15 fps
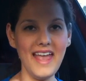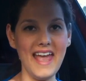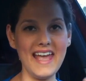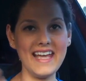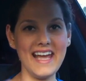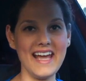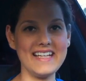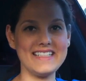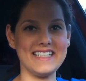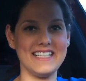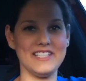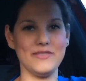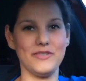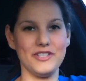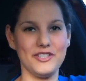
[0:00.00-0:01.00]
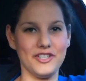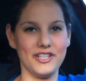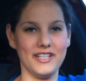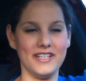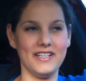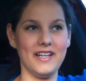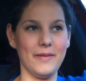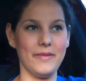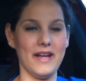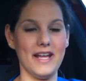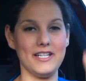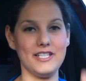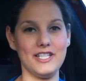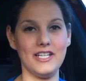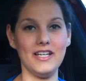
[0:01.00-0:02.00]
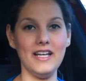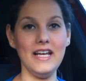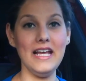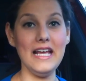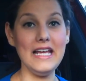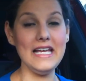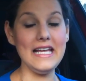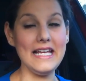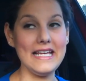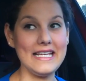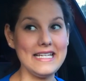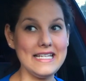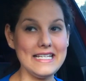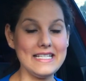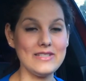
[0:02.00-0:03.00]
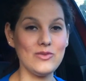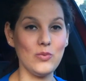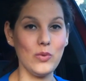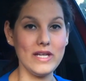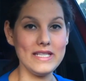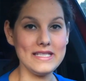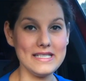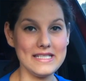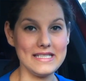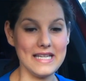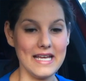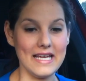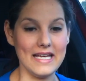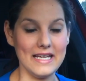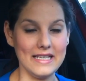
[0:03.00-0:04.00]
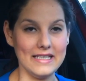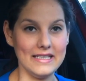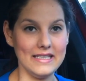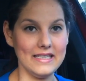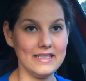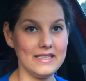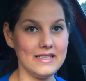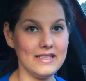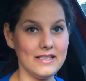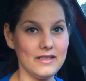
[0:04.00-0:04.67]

Hey guys, Kenze Restricted coming at you. It is Wednesday.